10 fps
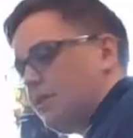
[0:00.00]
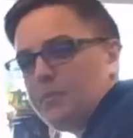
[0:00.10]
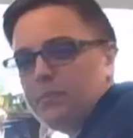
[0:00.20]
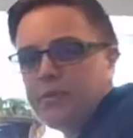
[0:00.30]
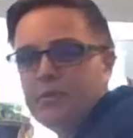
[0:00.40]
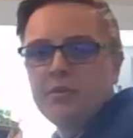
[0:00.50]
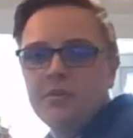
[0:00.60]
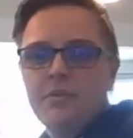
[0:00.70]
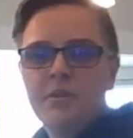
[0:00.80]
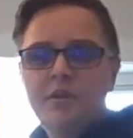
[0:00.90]
grape.
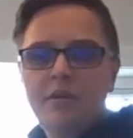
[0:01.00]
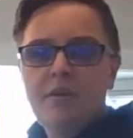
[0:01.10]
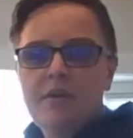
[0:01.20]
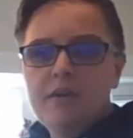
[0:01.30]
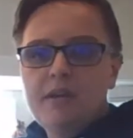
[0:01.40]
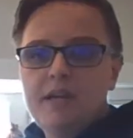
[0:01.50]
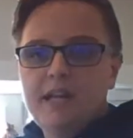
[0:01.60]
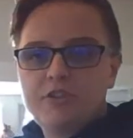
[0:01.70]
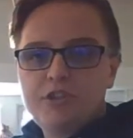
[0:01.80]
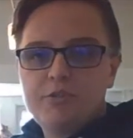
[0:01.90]
And
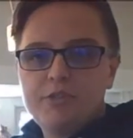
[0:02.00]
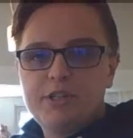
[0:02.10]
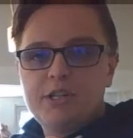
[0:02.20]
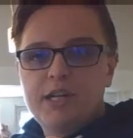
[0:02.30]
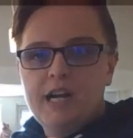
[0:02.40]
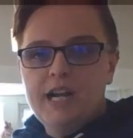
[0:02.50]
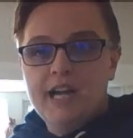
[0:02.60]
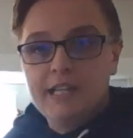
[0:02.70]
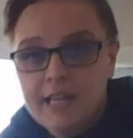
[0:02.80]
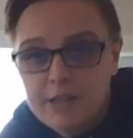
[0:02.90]
actually earlier I
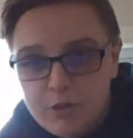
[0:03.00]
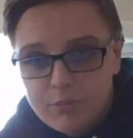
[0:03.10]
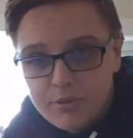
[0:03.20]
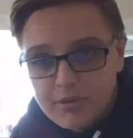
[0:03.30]
had a cantaloupe.